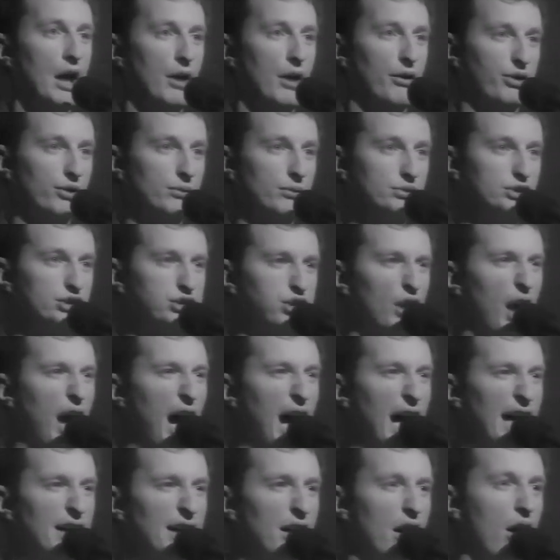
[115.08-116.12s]
me to
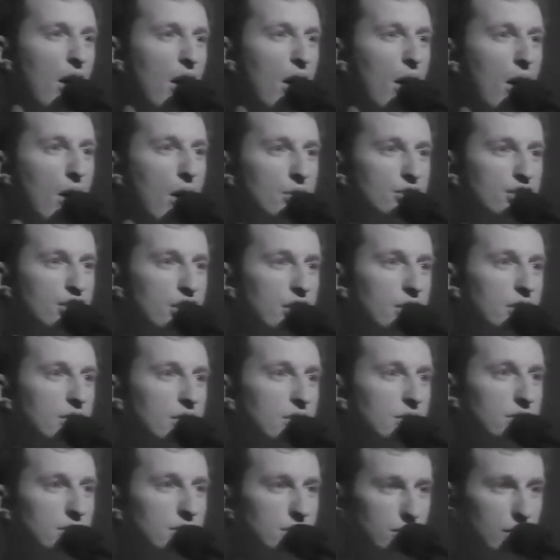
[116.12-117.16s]
tears.
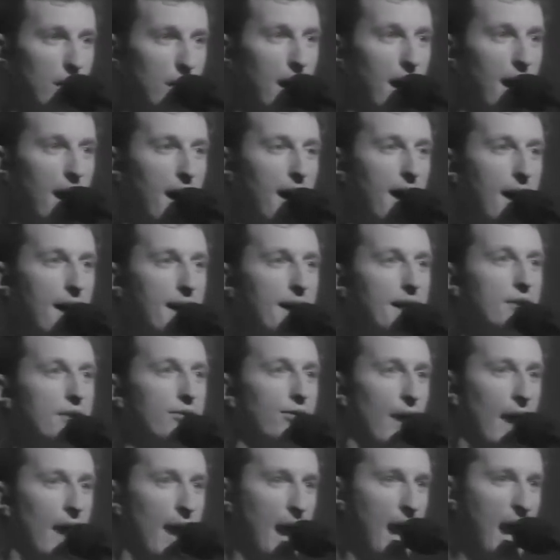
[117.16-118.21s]
We know
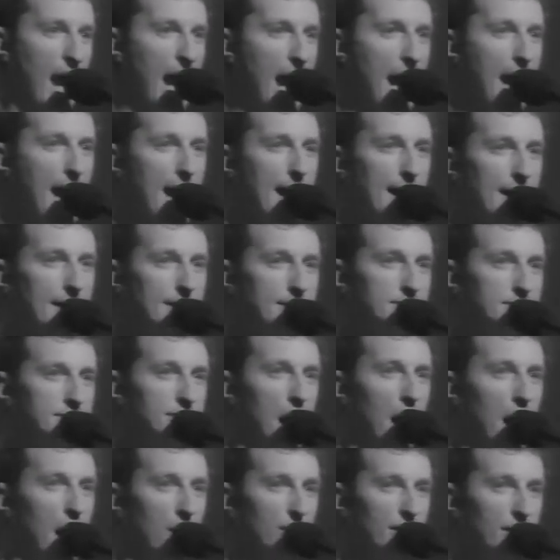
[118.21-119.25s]
the Sun is written
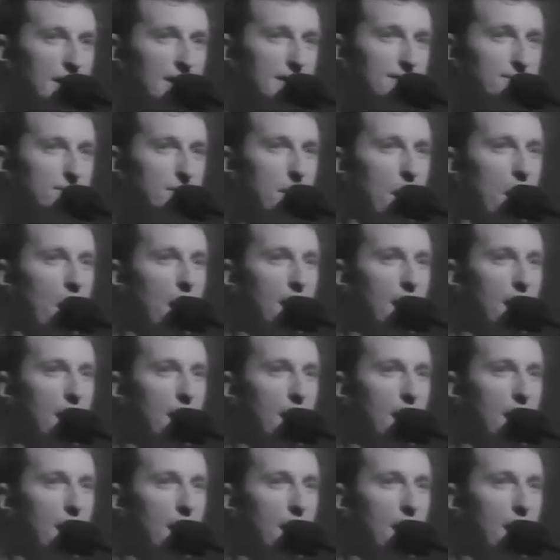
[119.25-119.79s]
by scum,